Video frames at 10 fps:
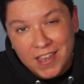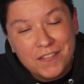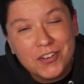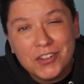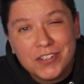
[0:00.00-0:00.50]

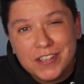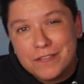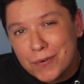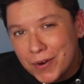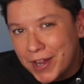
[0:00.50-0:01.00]
If you're
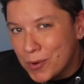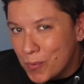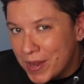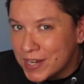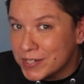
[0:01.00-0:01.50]
looking for a
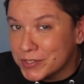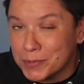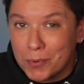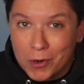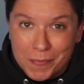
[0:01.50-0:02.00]
way to
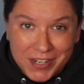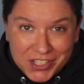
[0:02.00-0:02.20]
support my